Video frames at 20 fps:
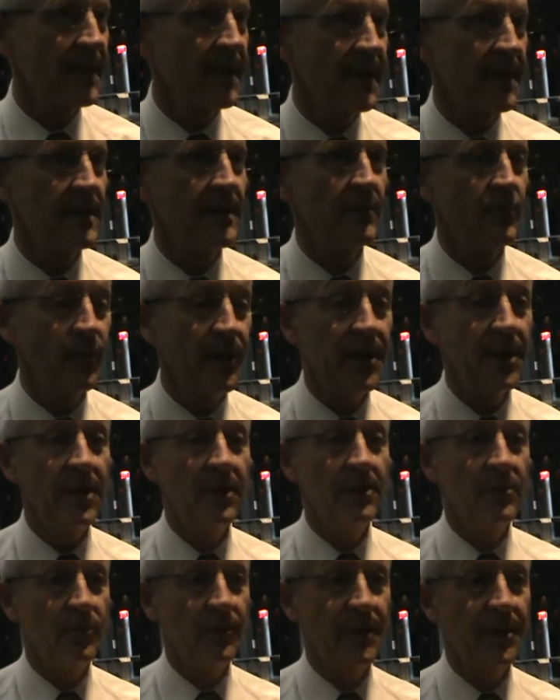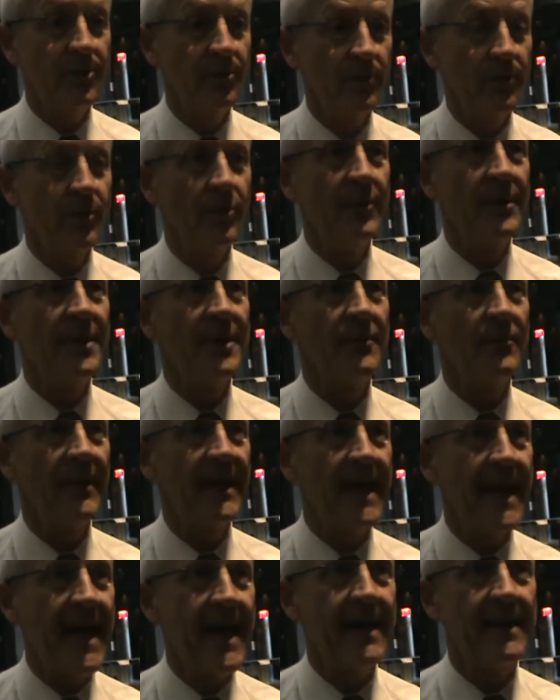And then we grew it, and we
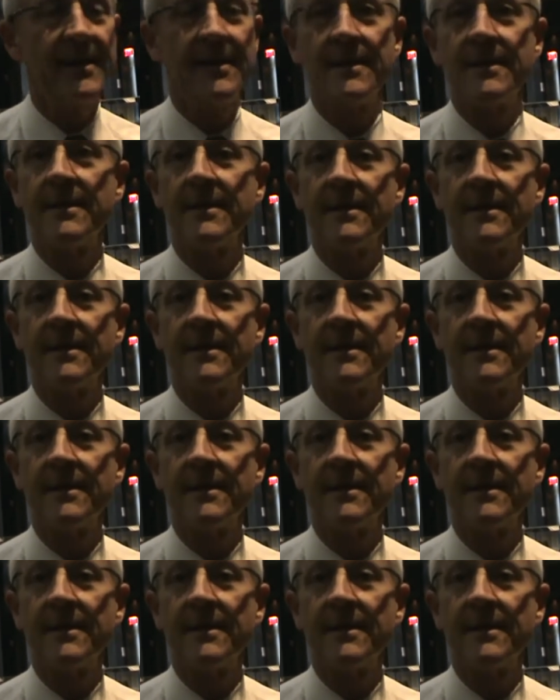added